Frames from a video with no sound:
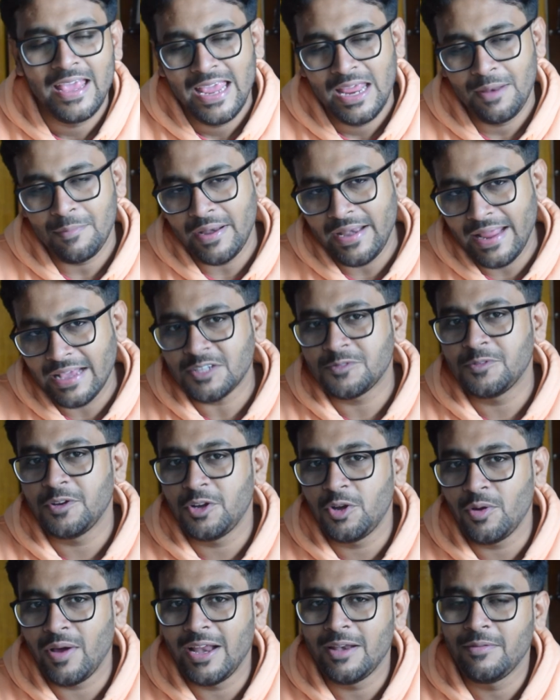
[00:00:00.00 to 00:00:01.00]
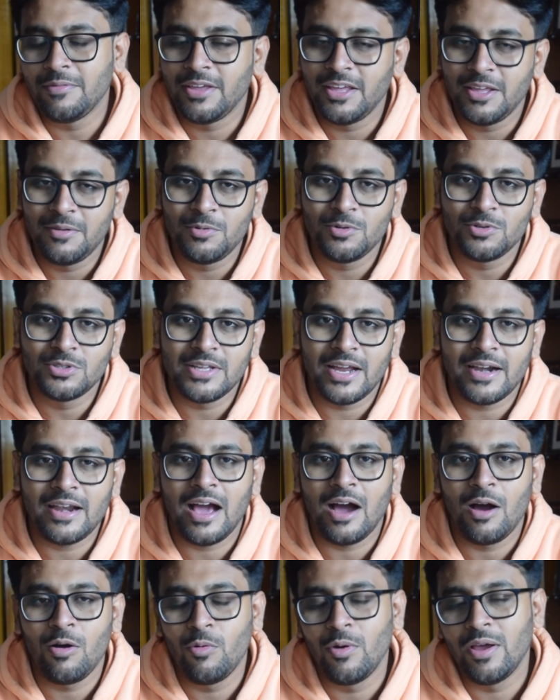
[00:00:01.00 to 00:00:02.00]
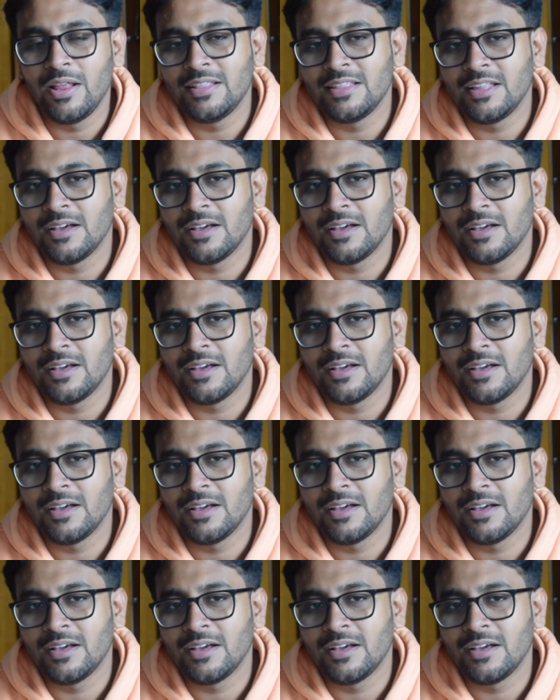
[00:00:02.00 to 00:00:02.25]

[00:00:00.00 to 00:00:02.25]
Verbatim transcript: In my next video, I'll give you that how well